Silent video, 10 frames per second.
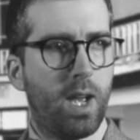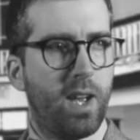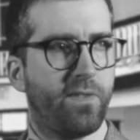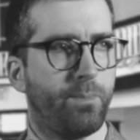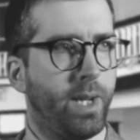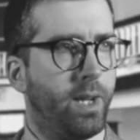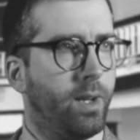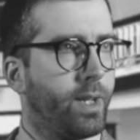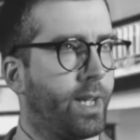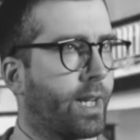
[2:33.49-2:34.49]
have
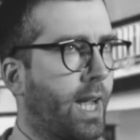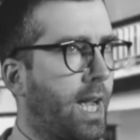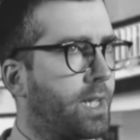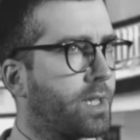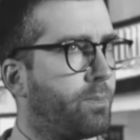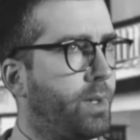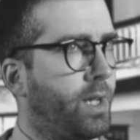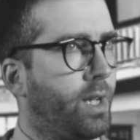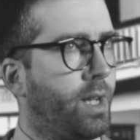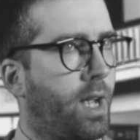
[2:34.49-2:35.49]
merely cast
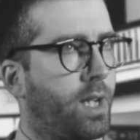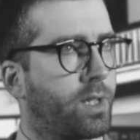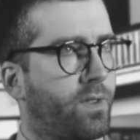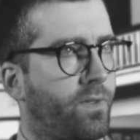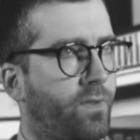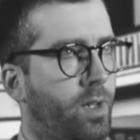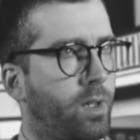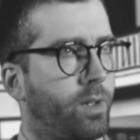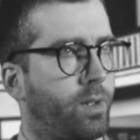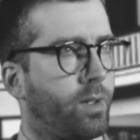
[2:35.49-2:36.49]
me as a
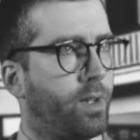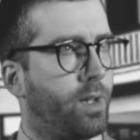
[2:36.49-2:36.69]
villain.